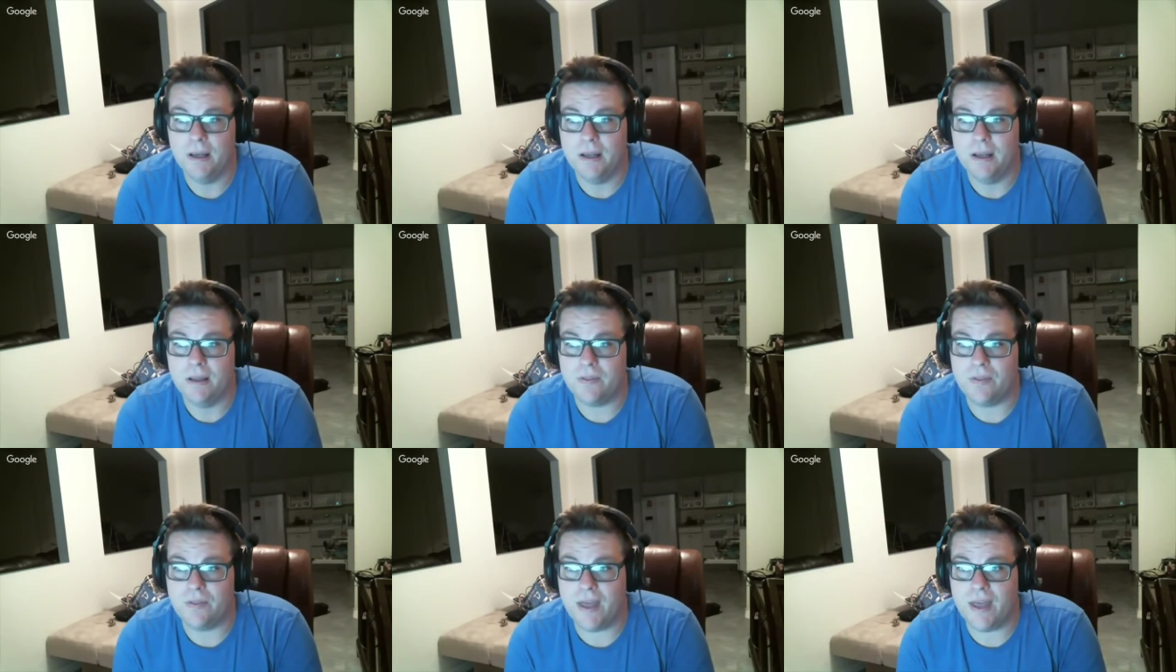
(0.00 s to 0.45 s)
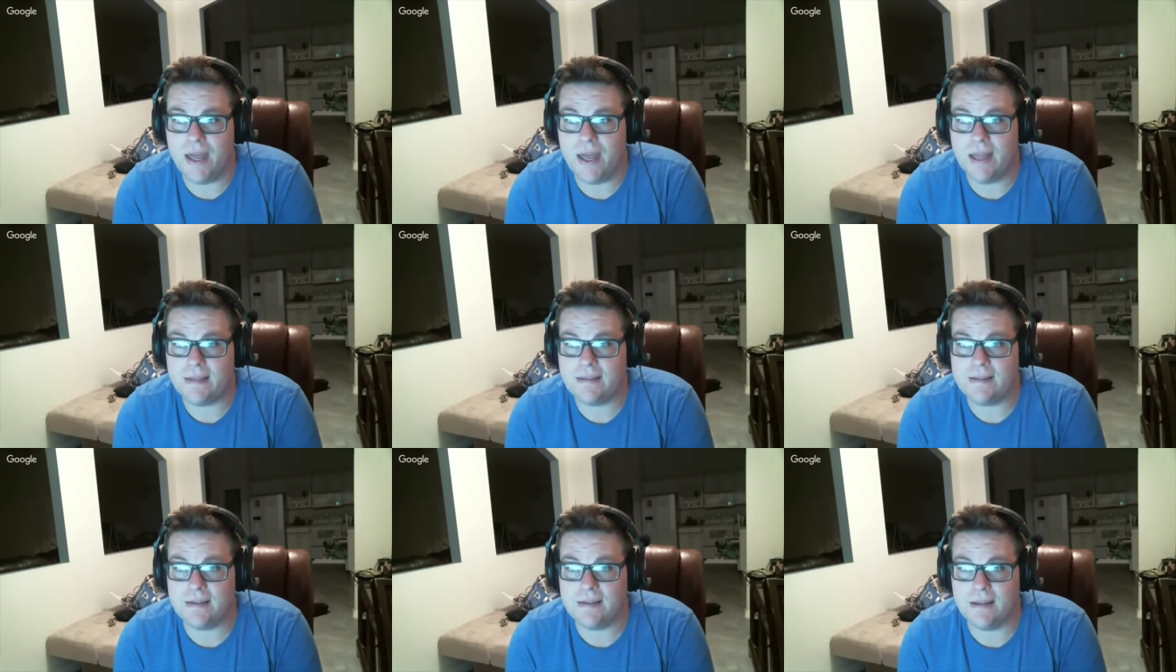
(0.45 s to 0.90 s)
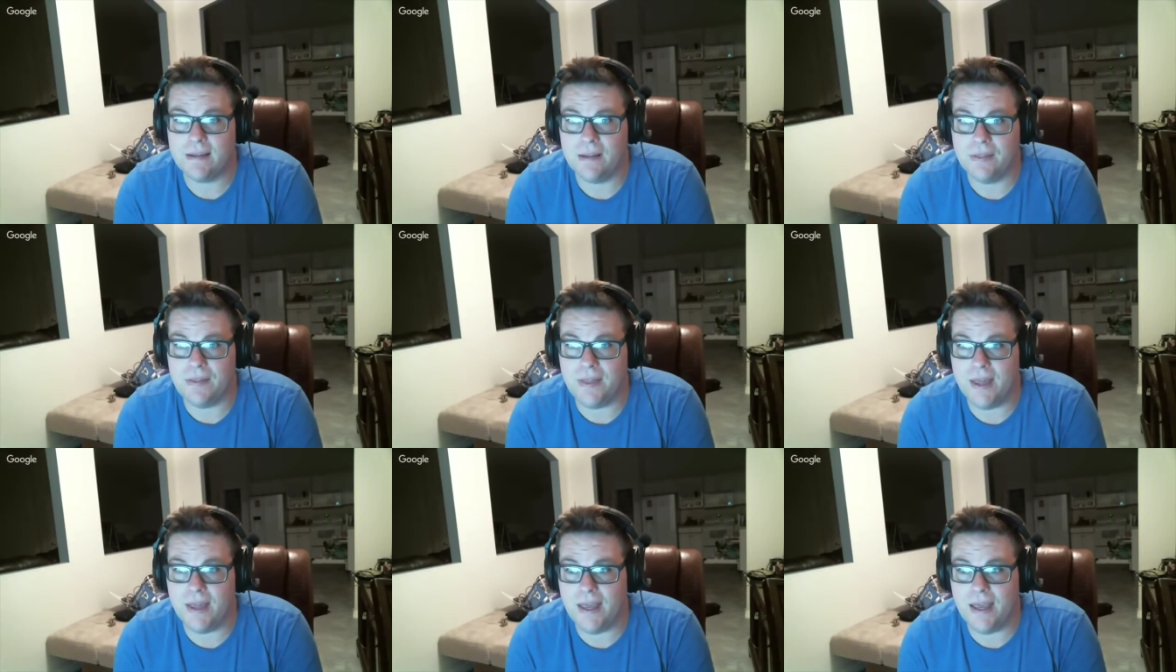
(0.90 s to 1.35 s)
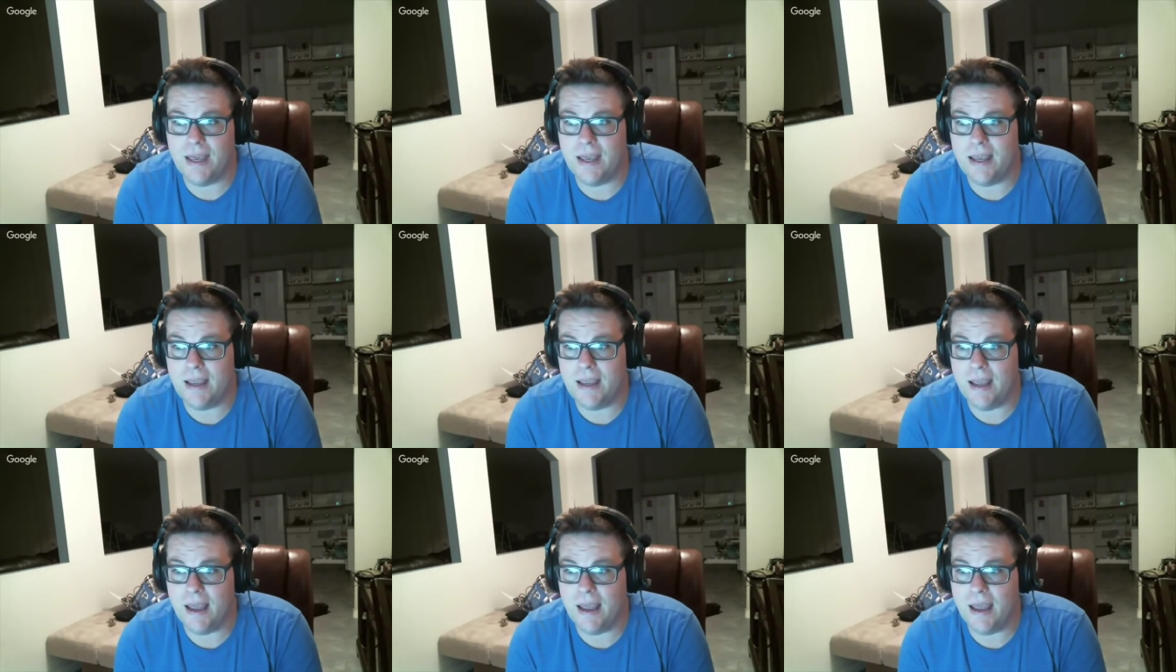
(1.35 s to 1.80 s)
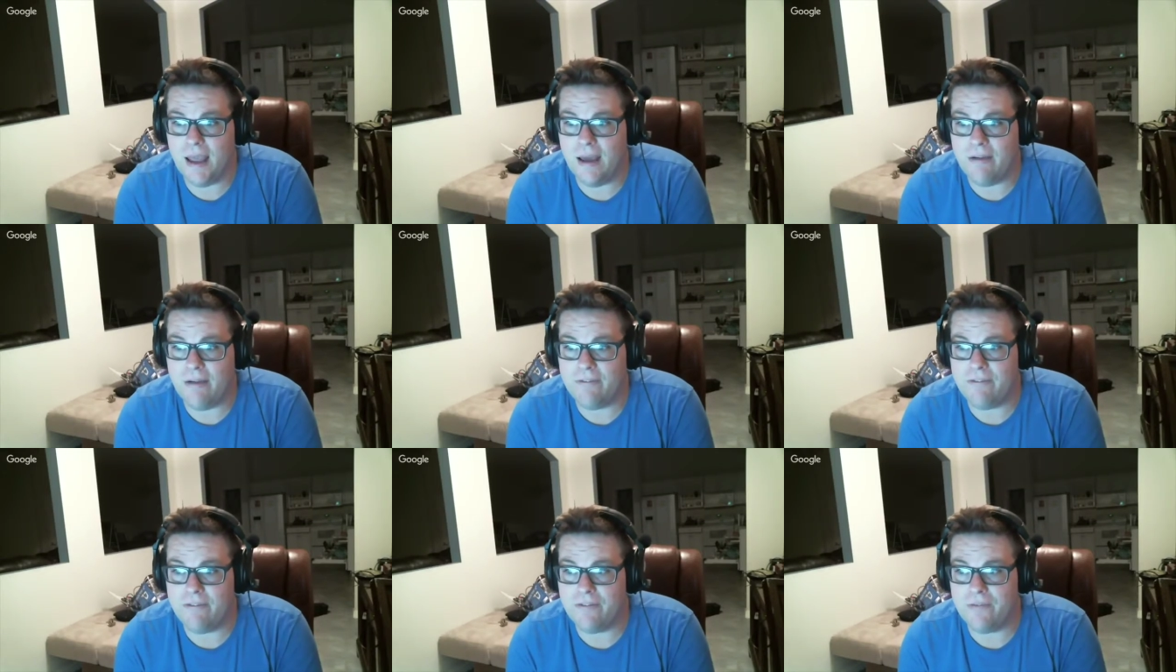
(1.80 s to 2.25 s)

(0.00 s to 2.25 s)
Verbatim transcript: that they have